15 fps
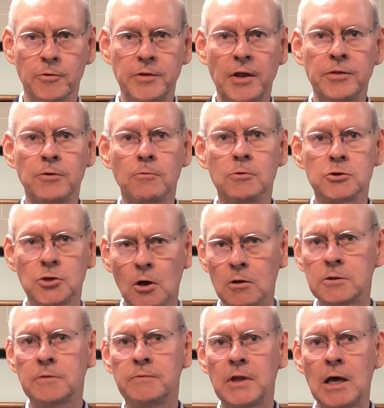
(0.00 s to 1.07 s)
that the
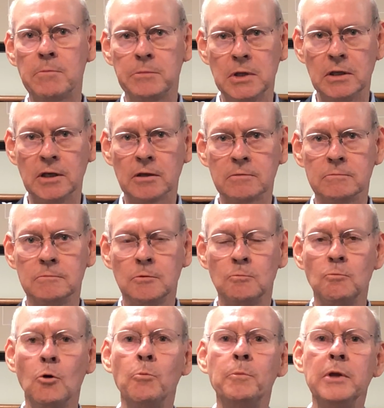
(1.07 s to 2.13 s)
result of that meeting
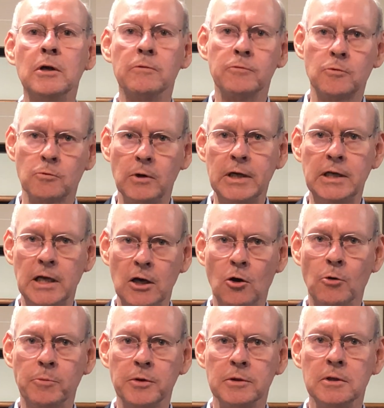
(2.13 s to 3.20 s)
will be of great
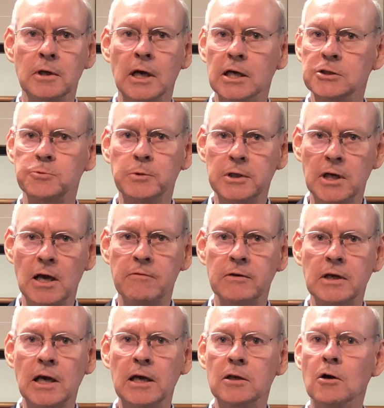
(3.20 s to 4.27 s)
help as we
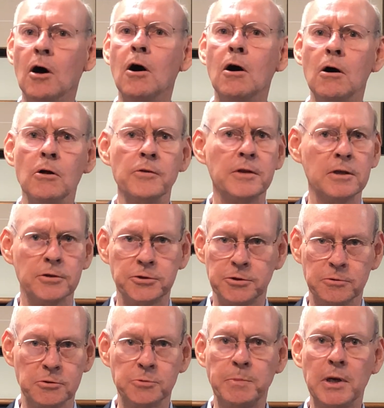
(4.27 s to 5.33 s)
navigate all the
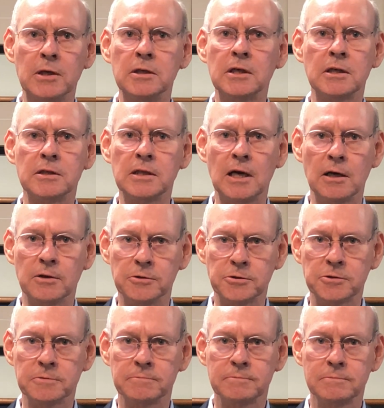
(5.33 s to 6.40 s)
issues pending in the
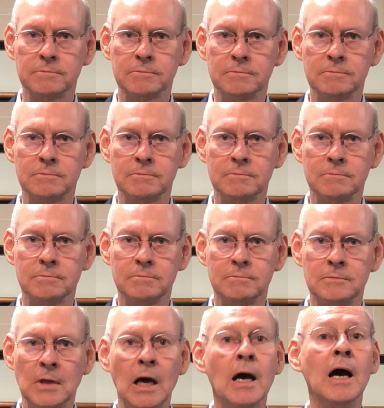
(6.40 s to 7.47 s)
House.
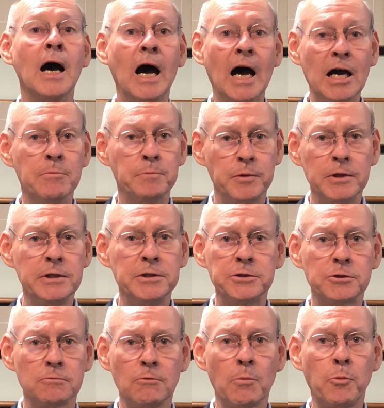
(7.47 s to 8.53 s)
I'm pleased
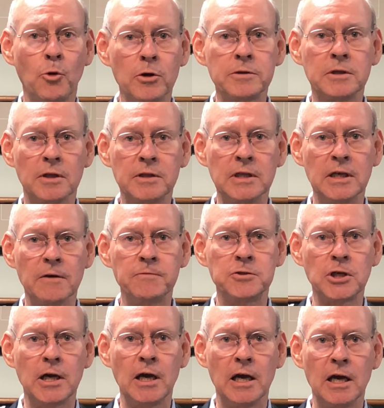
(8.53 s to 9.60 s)
to report that the
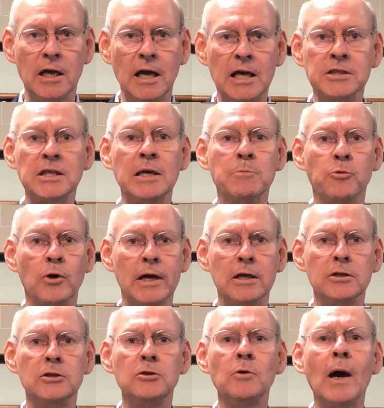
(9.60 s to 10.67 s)
FJA has a
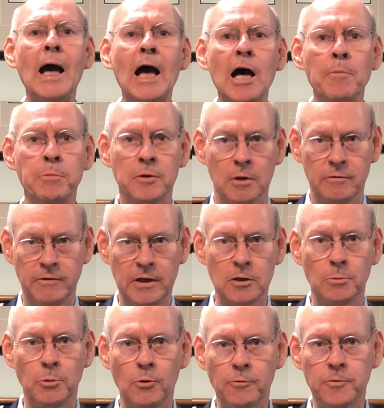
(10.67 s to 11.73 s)
brand new app
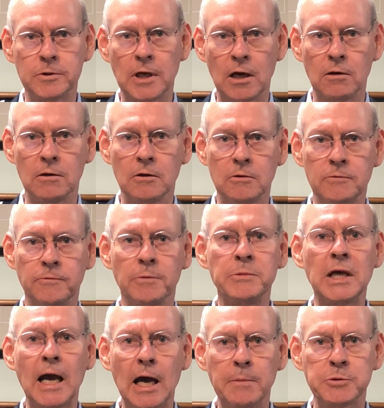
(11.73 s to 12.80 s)
available for download from
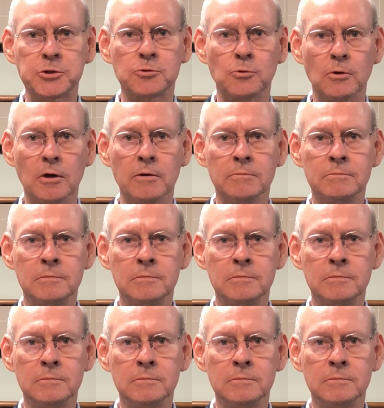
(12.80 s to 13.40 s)
the App Store.